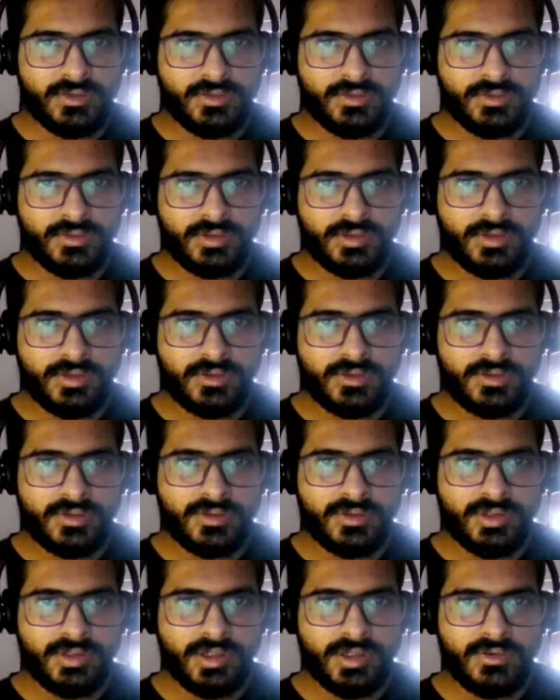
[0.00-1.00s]
Okay.
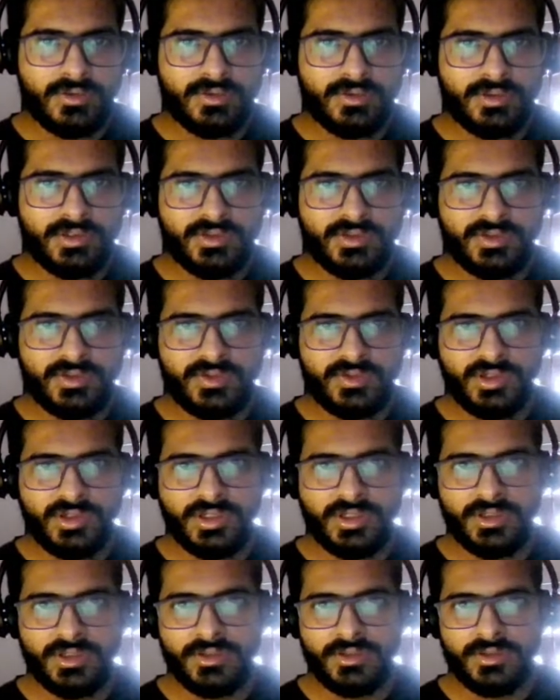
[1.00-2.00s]
Now this is
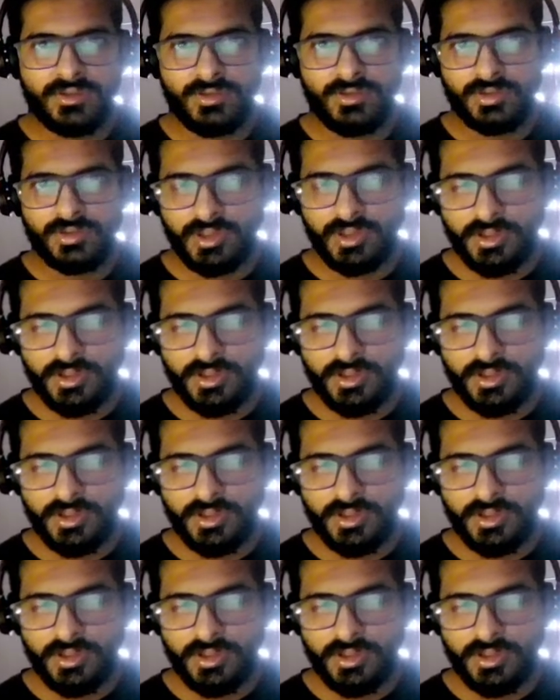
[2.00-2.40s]
3. Okay.